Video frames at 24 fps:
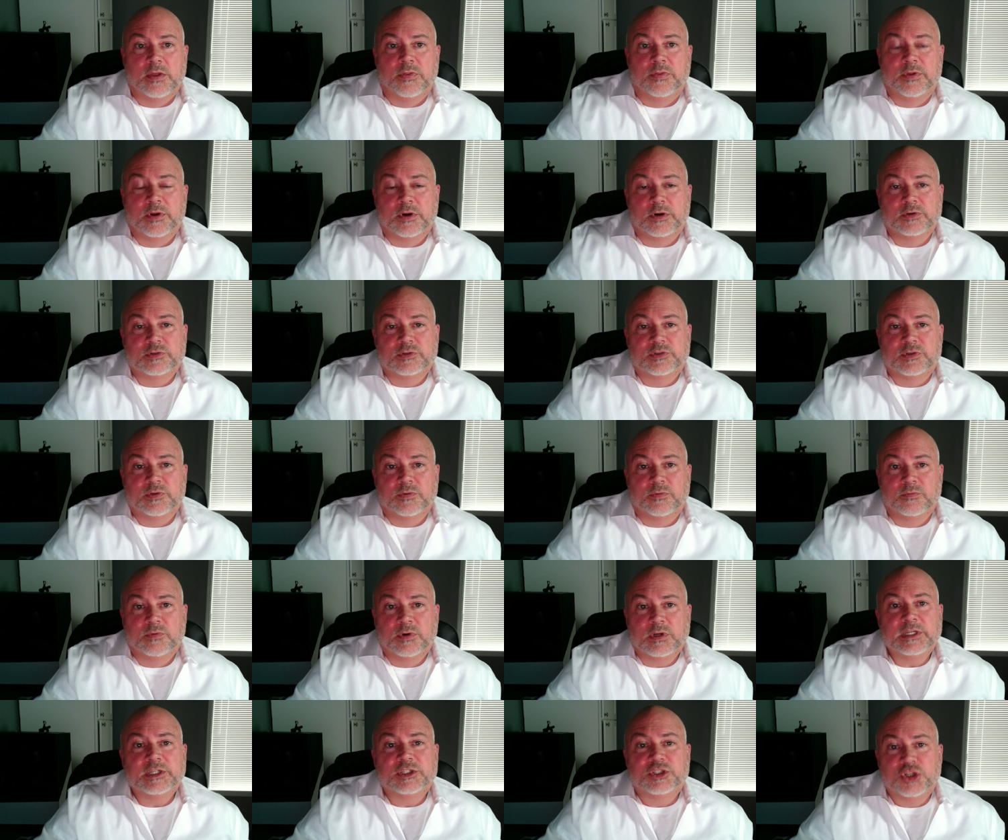There's
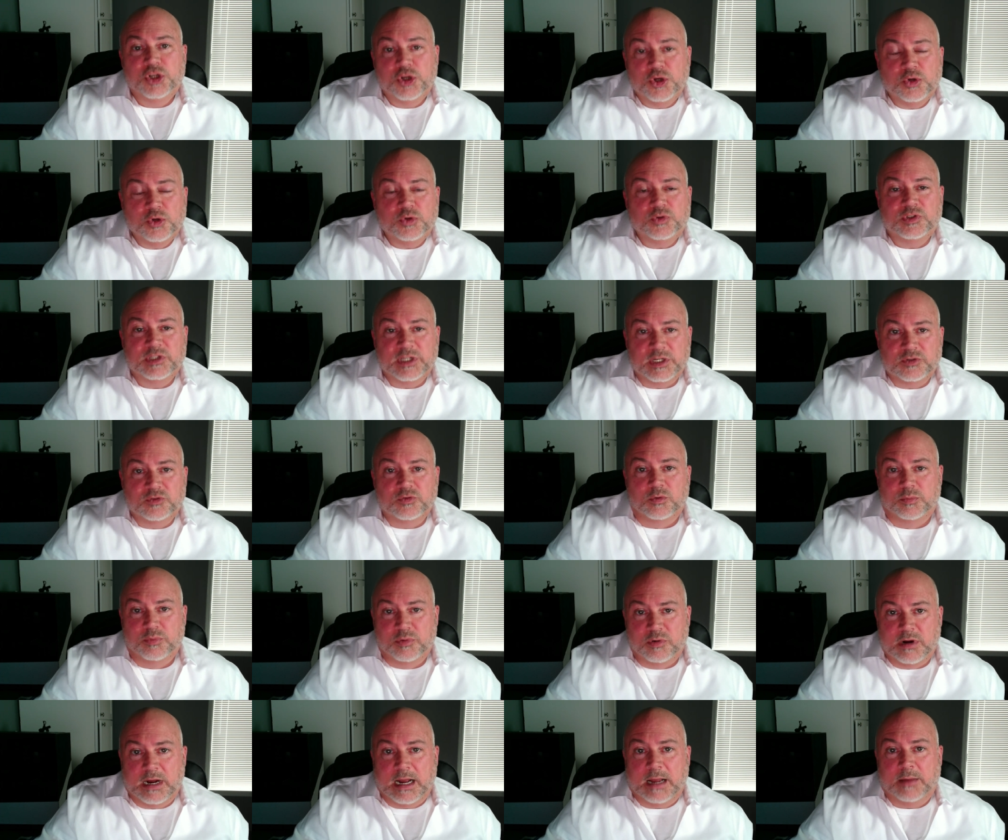really two central
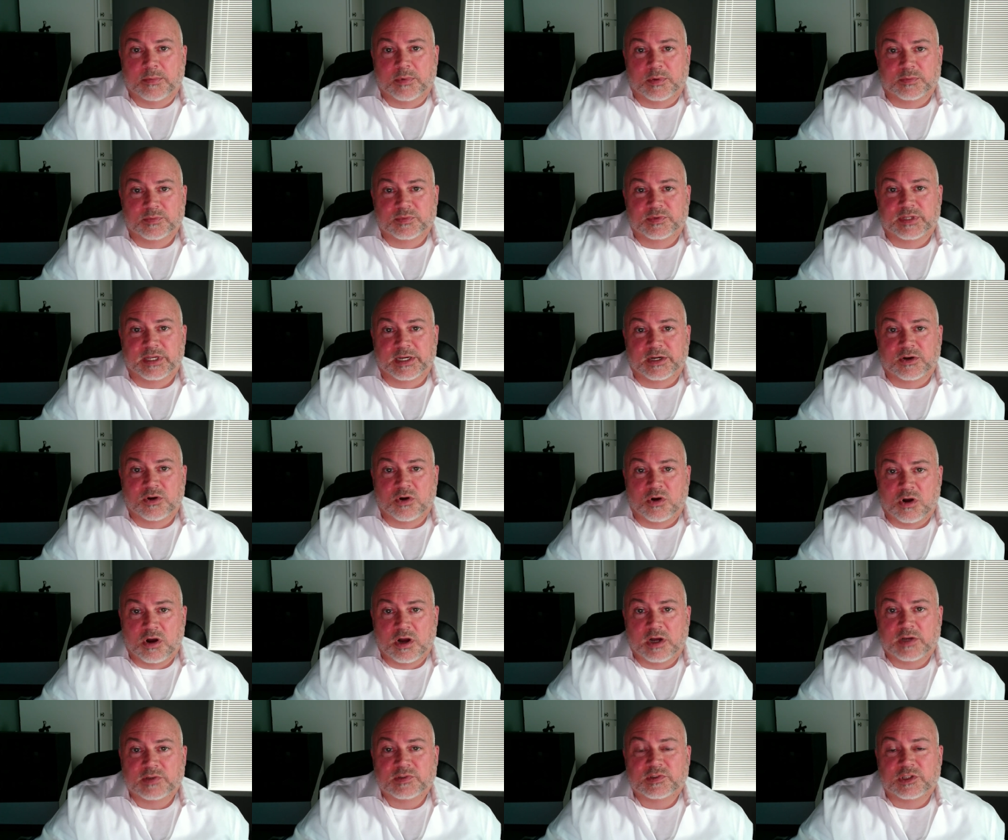problems that
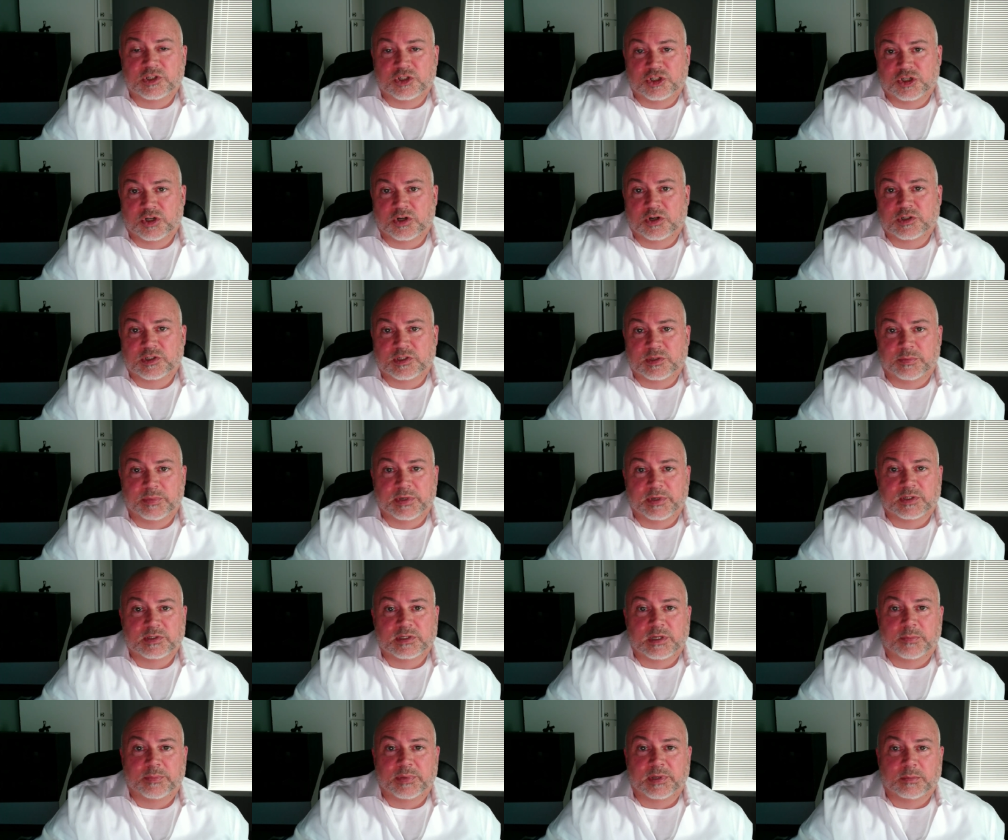cause the sugar to
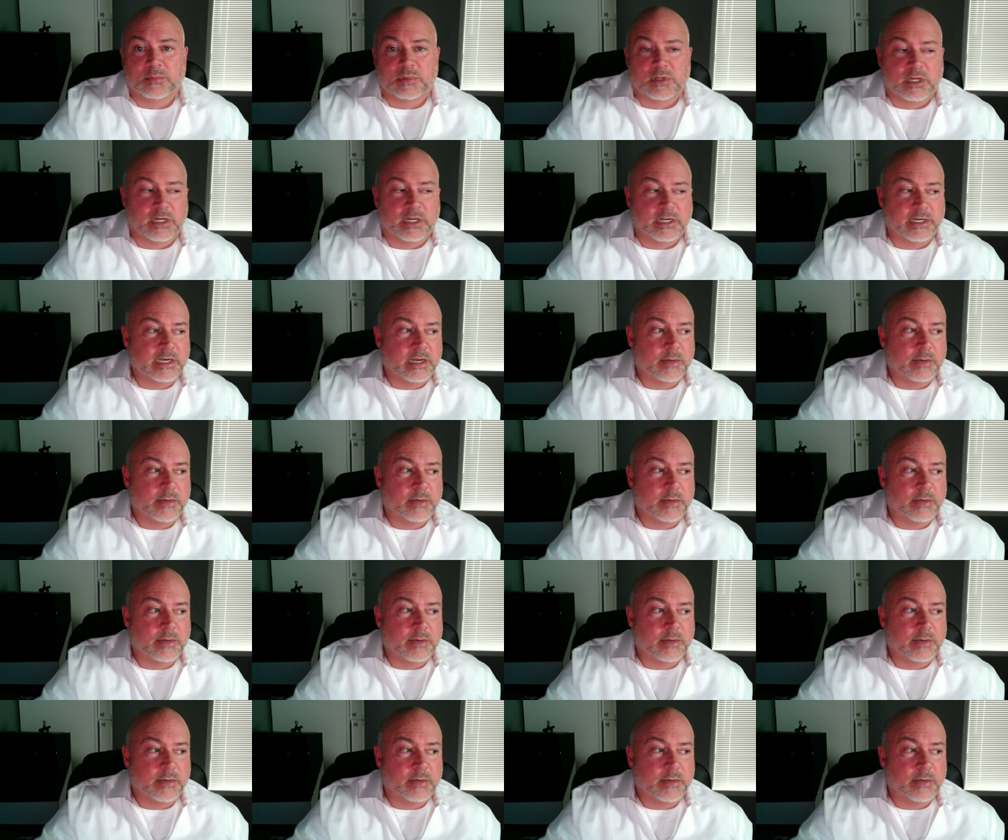build up in the blood.